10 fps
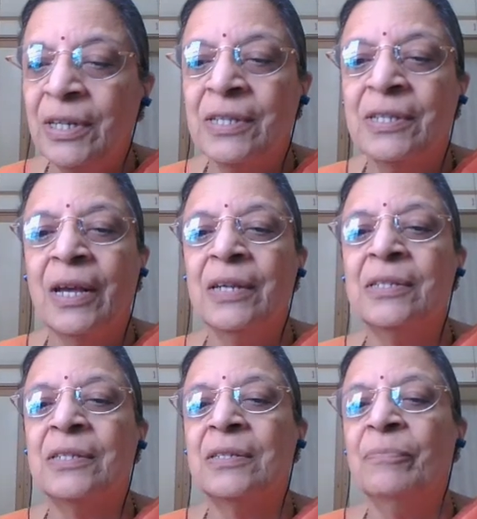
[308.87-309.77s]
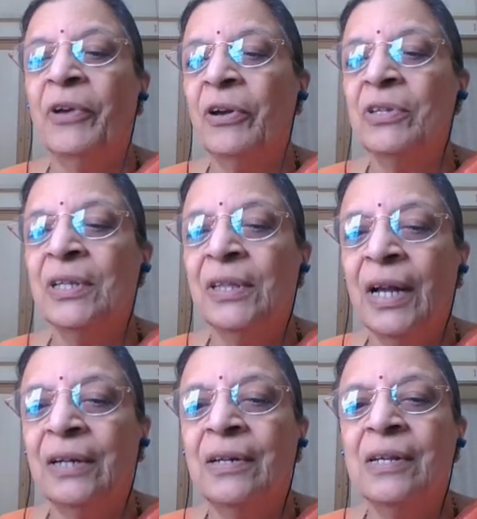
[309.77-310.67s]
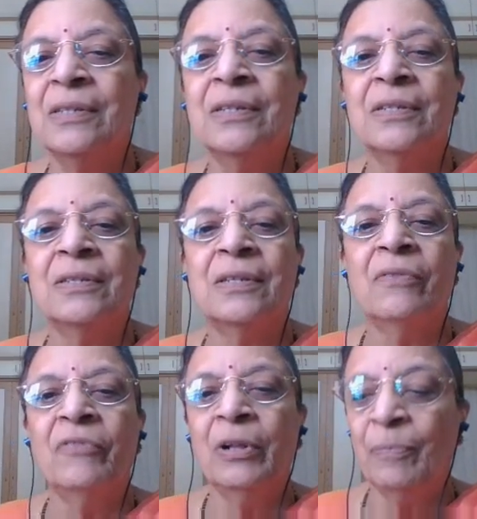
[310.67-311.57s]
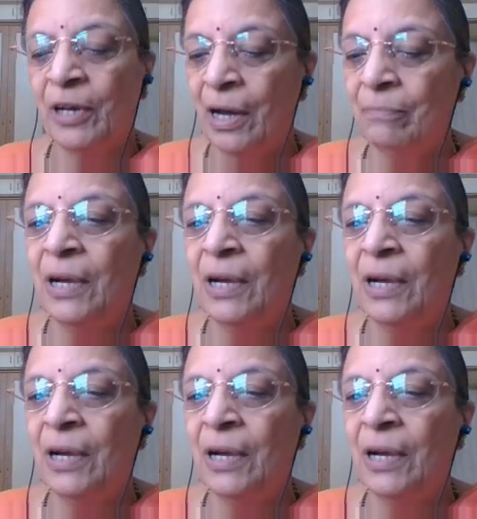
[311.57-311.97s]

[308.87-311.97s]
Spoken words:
this case because in that case the system will become